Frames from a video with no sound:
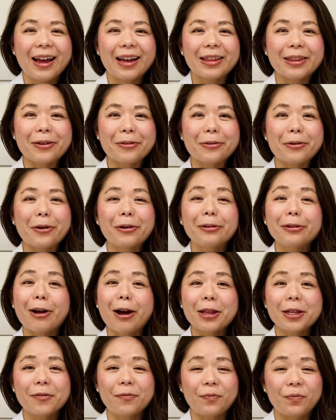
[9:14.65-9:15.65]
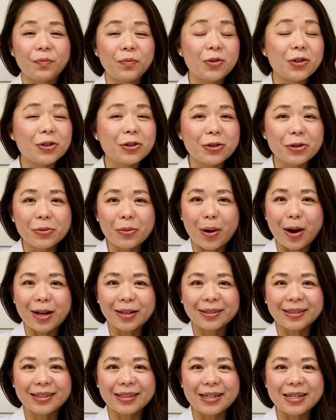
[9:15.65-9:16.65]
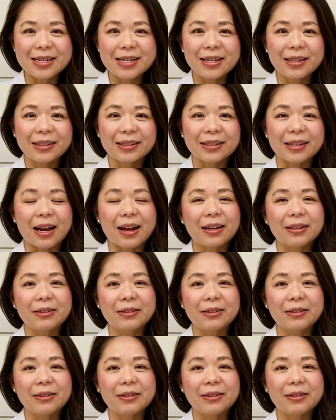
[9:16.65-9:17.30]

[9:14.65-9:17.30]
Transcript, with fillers: there are a lot of nuances uh,